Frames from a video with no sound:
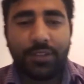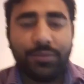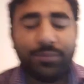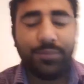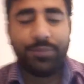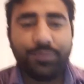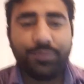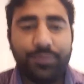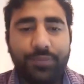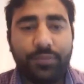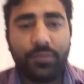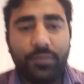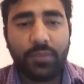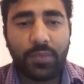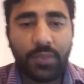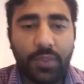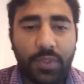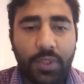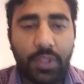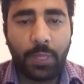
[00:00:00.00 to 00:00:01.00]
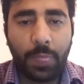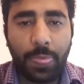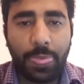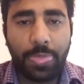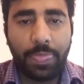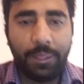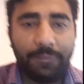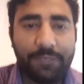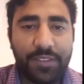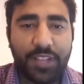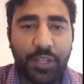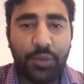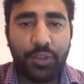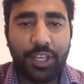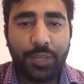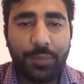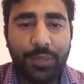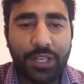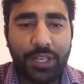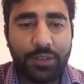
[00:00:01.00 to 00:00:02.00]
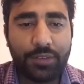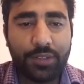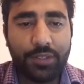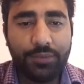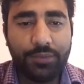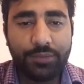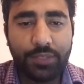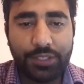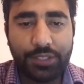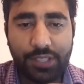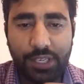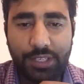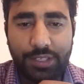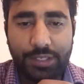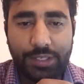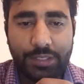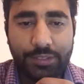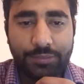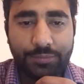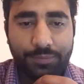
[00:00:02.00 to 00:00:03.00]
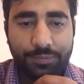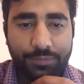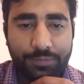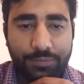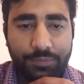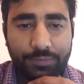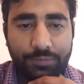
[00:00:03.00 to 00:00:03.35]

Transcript: that. Can you hear me now? It's clear now?